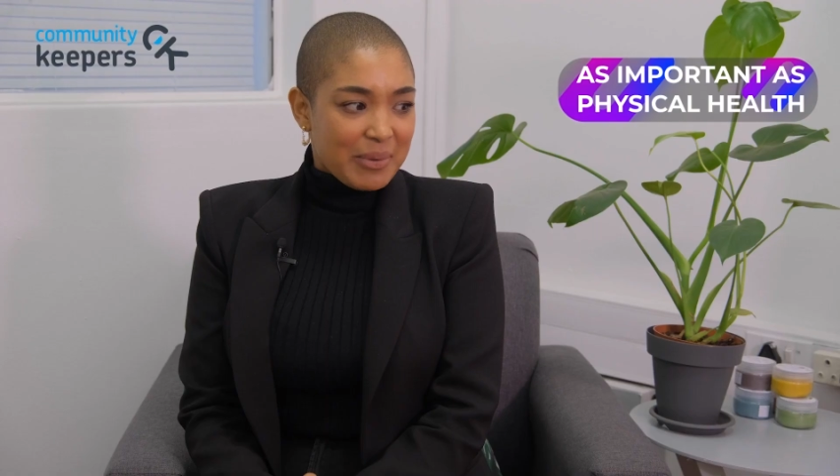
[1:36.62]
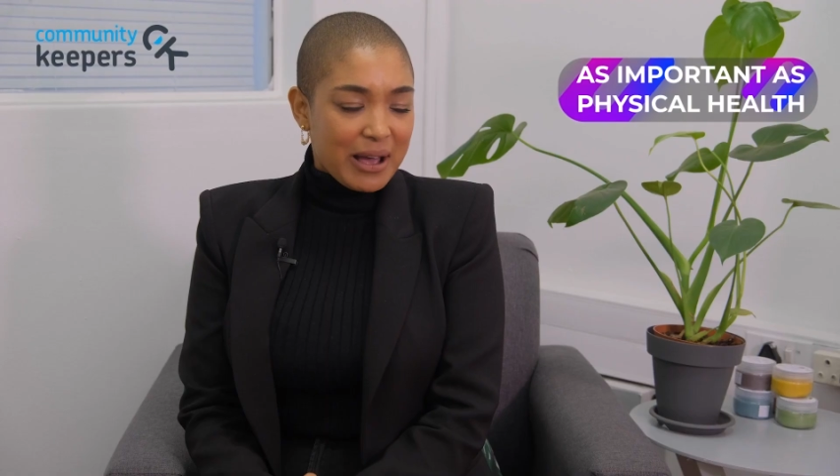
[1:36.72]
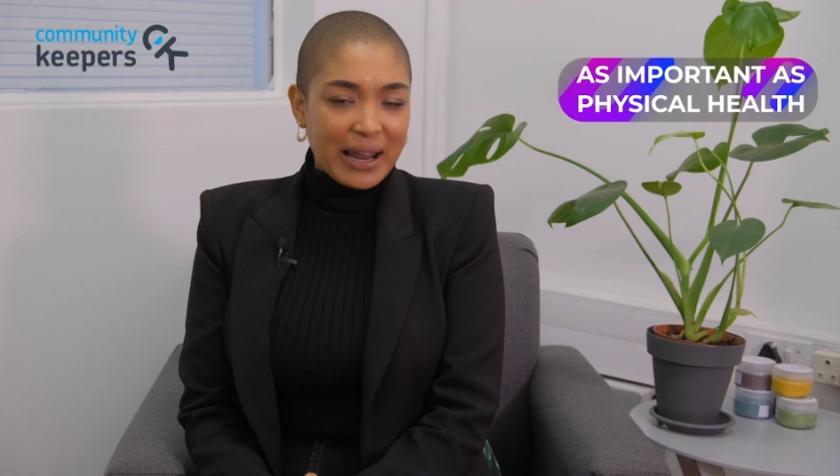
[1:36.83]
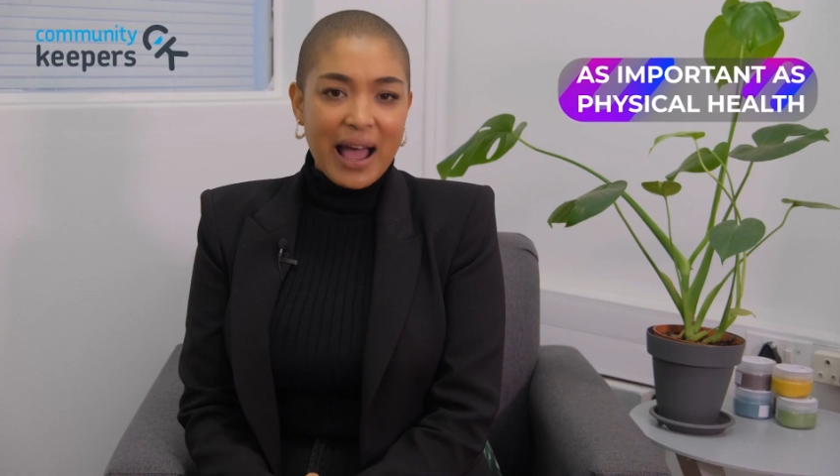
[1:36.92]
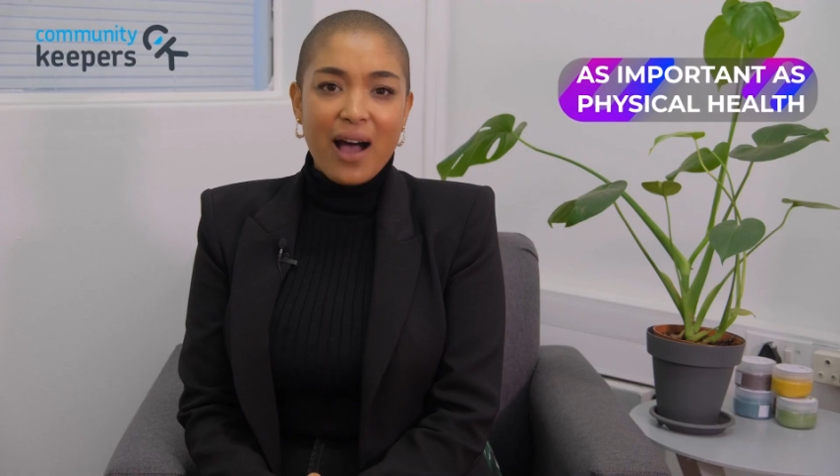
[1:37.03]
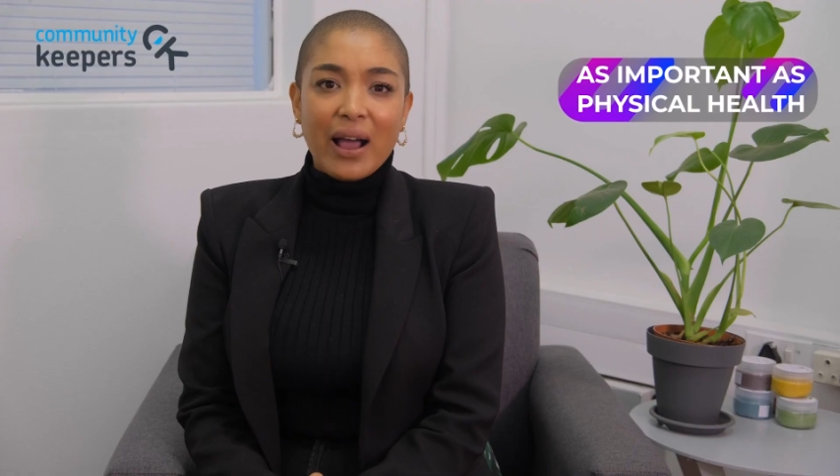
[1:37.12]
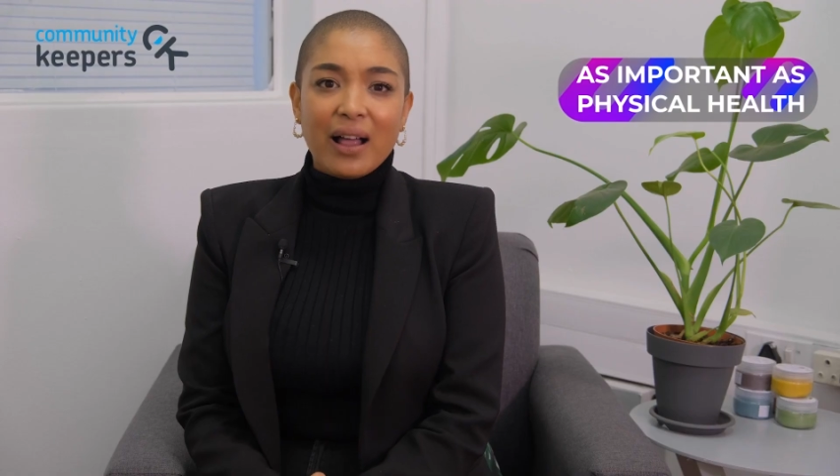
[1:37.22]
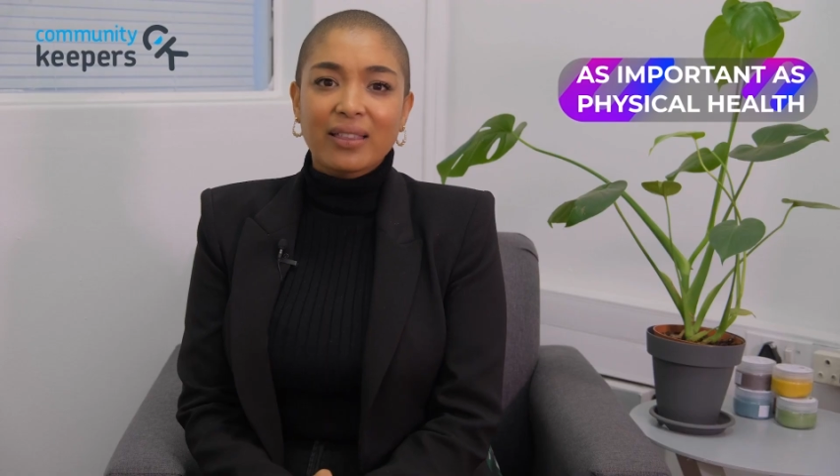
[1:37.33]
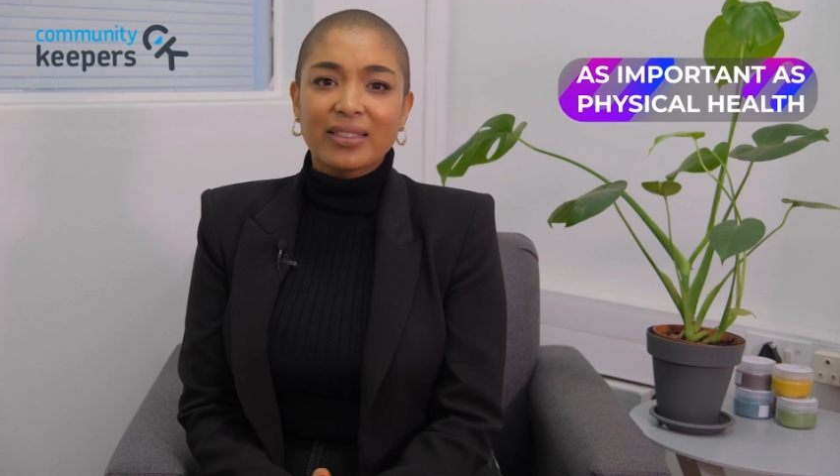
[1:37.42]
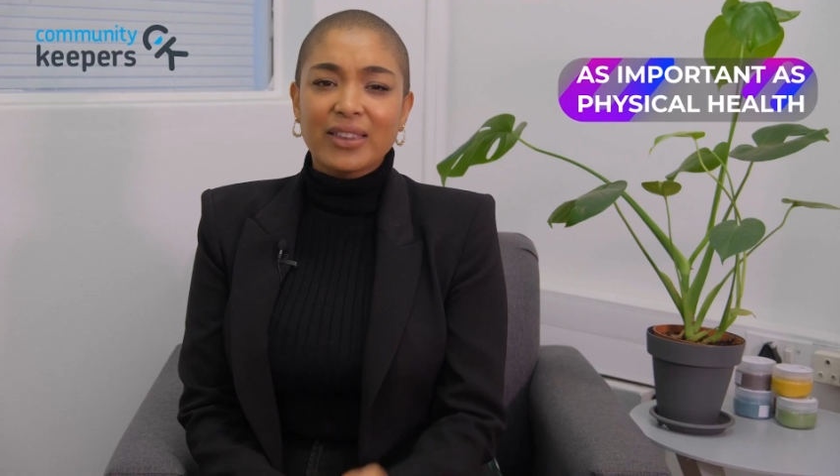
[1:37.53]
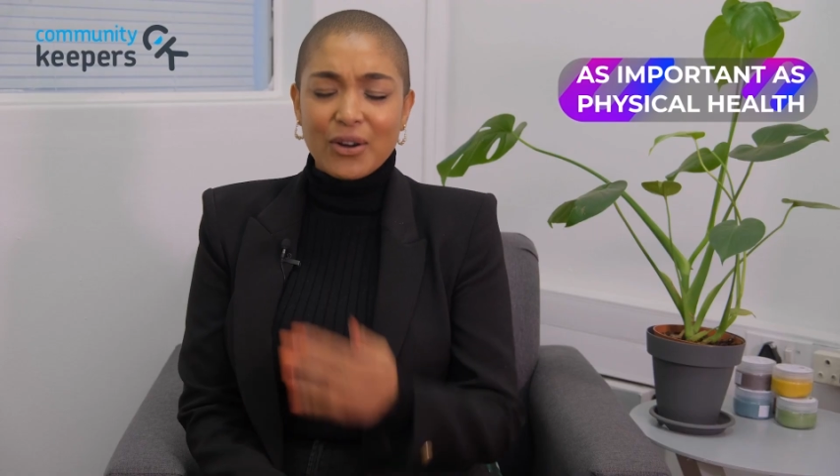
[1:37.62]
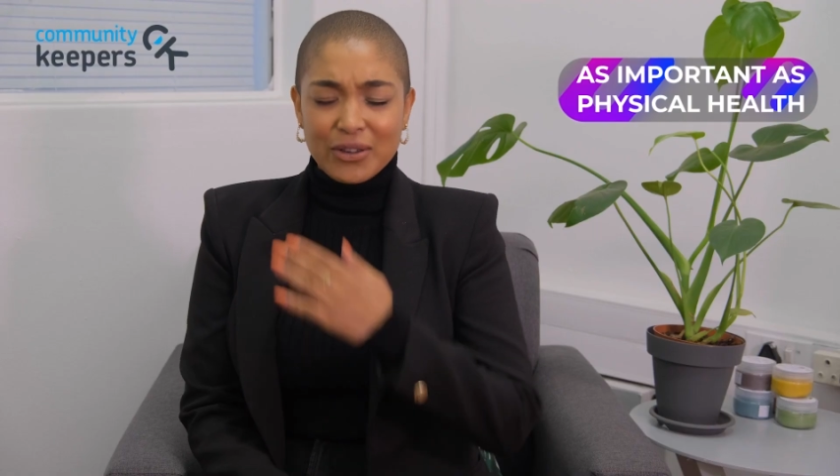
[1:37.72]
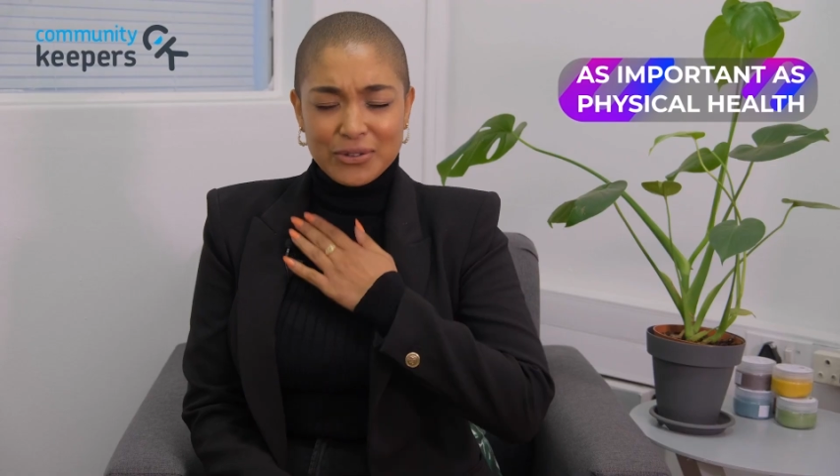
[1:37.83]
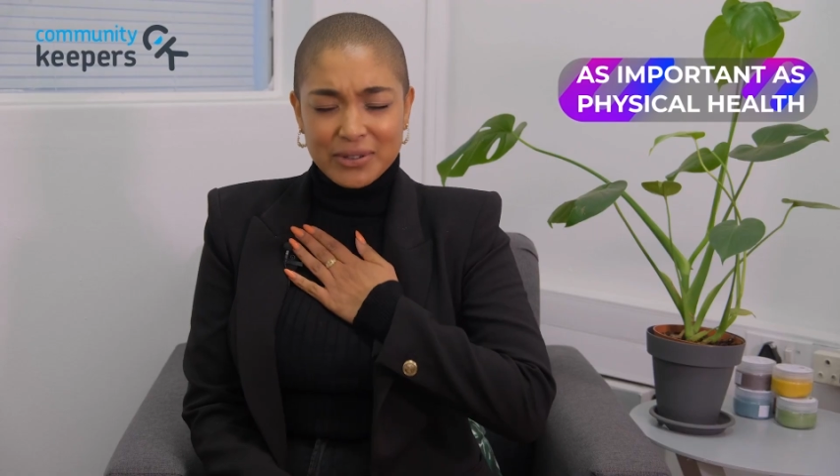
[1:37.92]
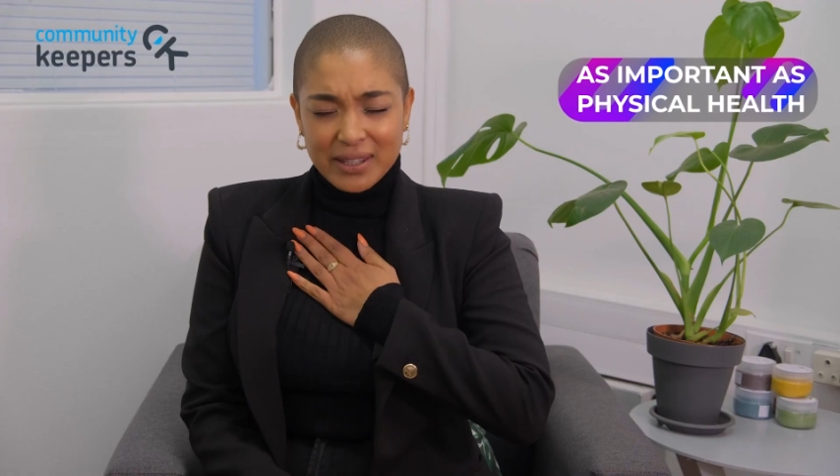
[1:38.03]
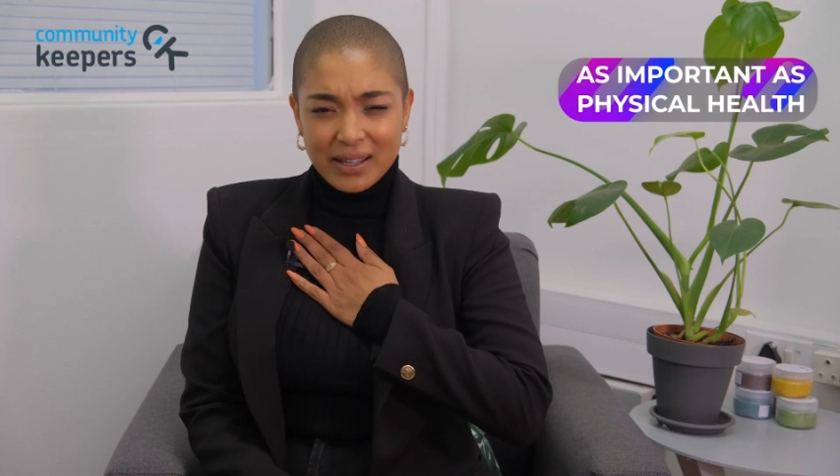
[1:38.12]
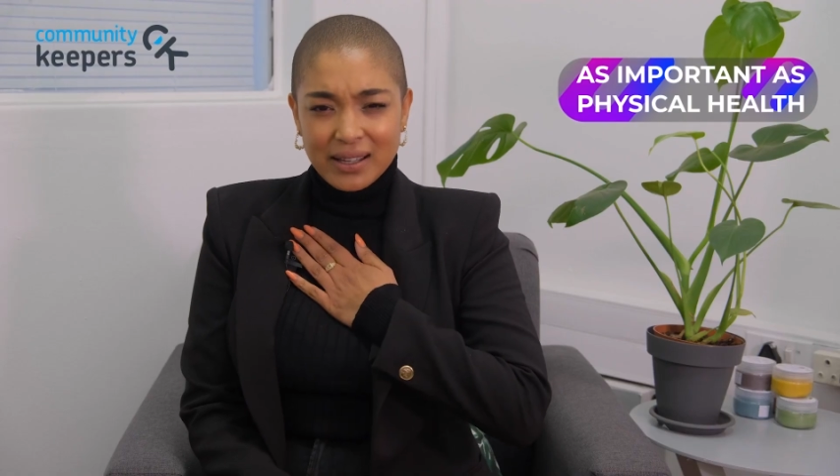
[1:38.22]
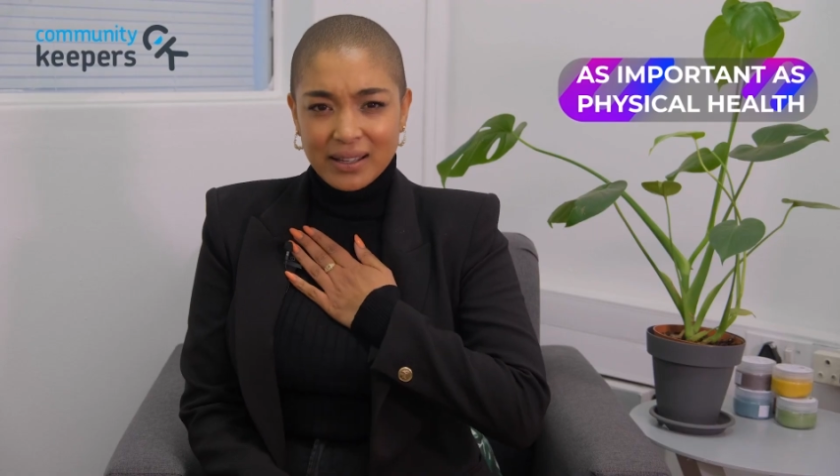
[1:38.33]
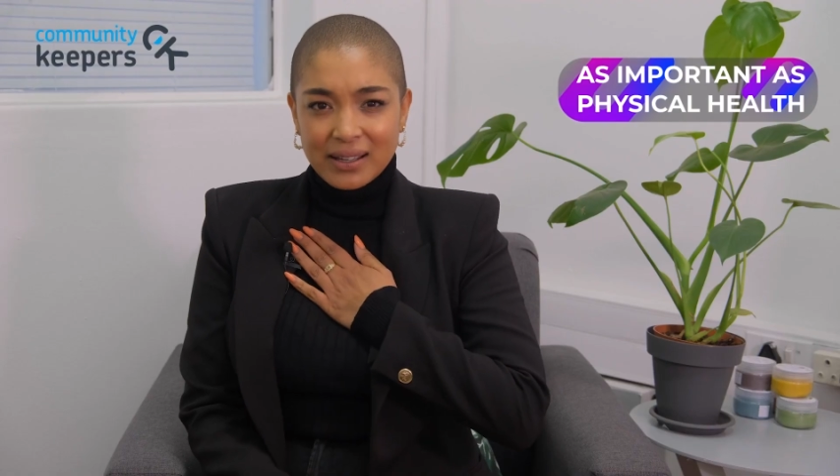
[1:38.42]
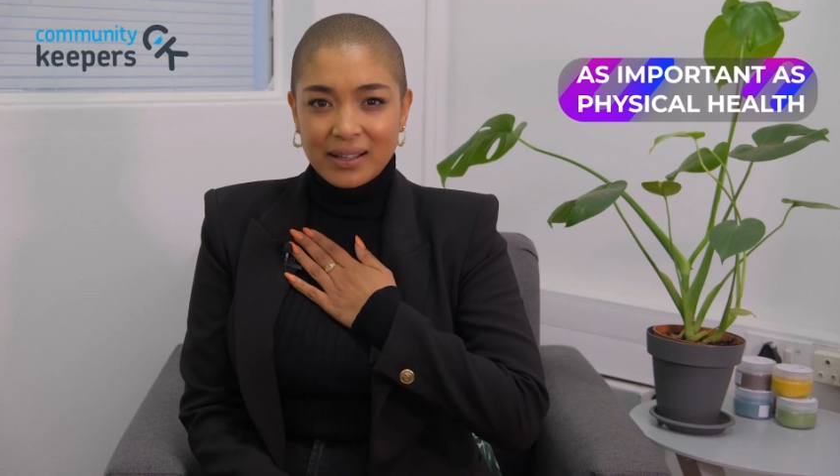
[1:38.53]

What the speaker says: about how healthy are you here?